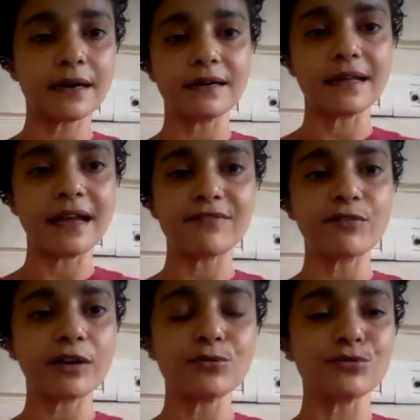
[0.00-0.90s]

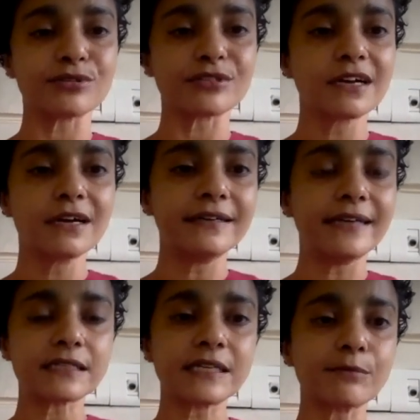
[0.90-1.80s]
Everyone who's
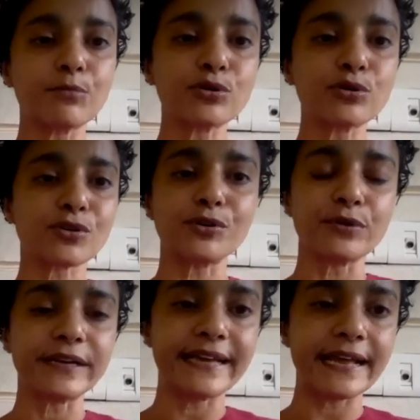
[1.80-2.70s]
dusting books or
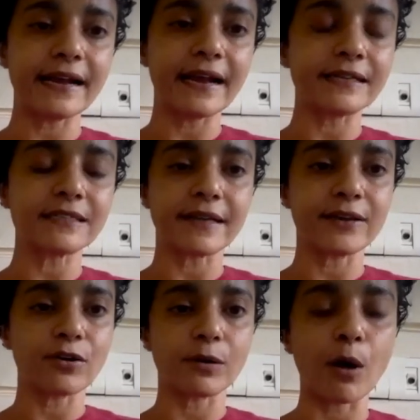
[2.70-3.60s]
doing data entry
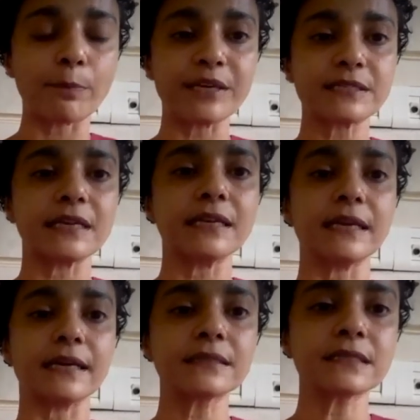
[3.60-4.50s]
or mopping
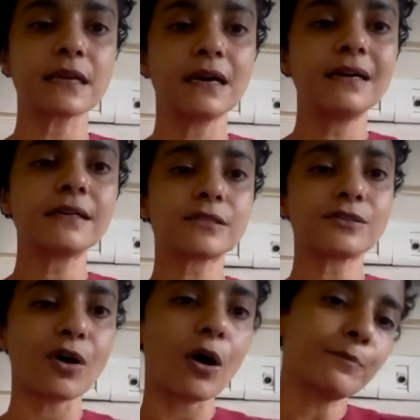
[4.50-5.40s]
ceilings
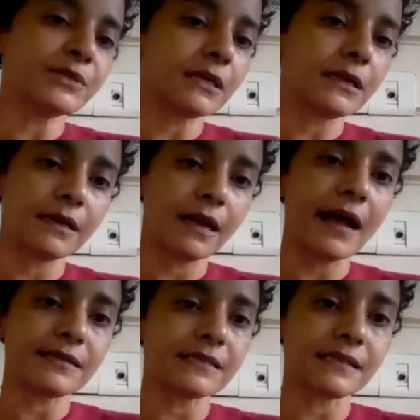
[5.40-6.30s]
stops and
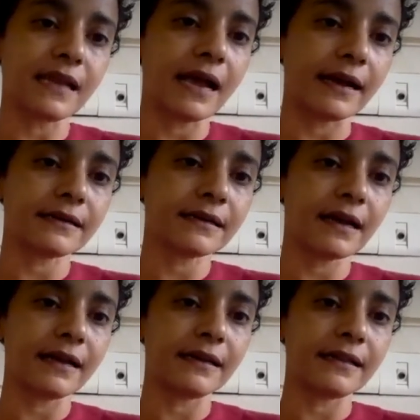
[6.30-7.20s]
has a snack.
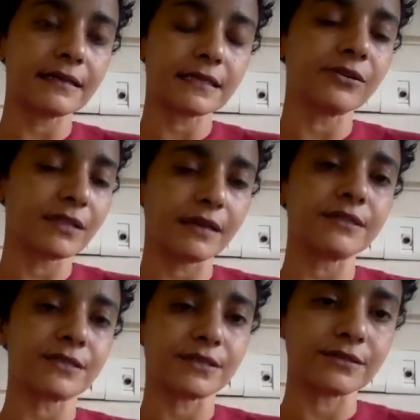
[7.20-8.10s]
And that's a good thing
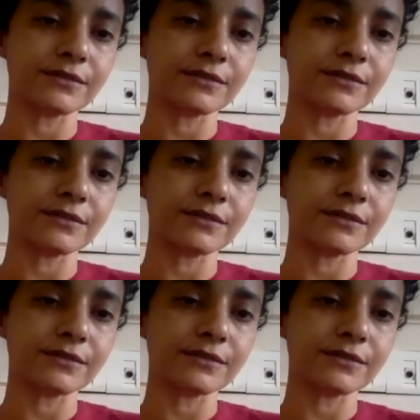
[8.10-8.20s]
to do.